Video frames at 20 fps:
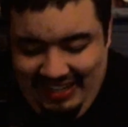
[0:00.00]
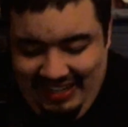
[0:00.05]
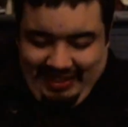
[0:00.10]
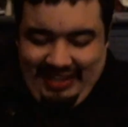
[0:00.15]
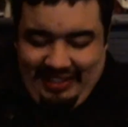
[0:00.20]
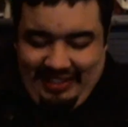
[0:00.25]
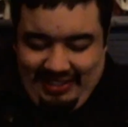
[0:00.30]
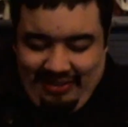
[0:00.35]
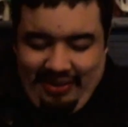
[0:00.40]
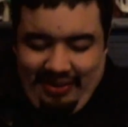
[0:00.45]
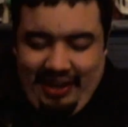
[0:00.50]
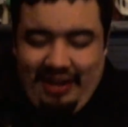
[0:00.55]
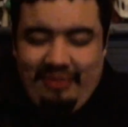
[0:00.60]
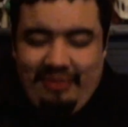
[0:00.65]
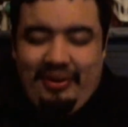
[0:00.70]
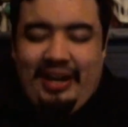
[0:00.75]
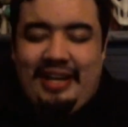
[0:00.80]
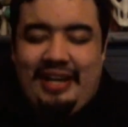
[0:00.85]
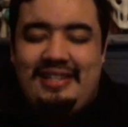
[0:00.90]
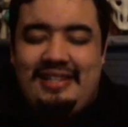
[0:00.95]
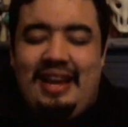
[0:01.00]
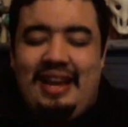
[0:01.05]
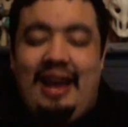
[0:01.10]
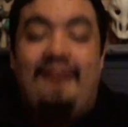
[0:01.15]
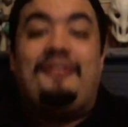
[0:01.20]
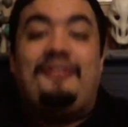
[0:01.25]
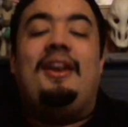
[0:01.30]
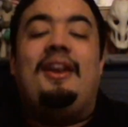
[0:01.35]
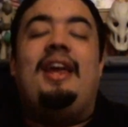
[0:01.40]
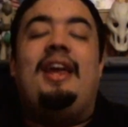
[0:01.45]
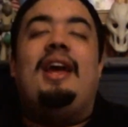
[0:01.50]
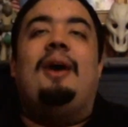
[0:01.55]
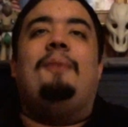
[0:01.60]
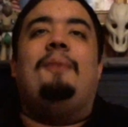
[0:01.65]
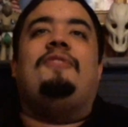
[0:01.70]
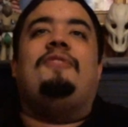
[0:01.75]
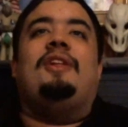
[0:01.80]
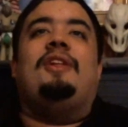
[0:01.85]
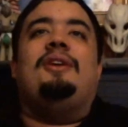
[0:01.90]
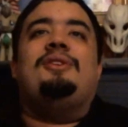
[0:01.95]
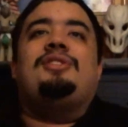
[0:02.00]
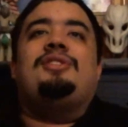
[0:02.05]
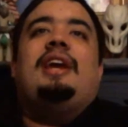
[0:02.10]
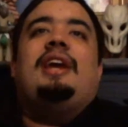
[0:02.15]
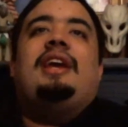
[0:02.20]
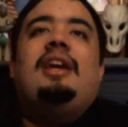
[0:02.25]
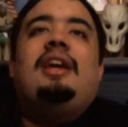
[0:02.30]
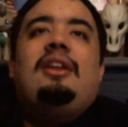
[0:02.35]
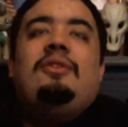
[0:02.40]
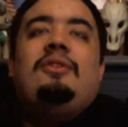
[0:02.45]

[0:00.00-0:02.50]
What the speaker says: So anyways, after they help Fluttershy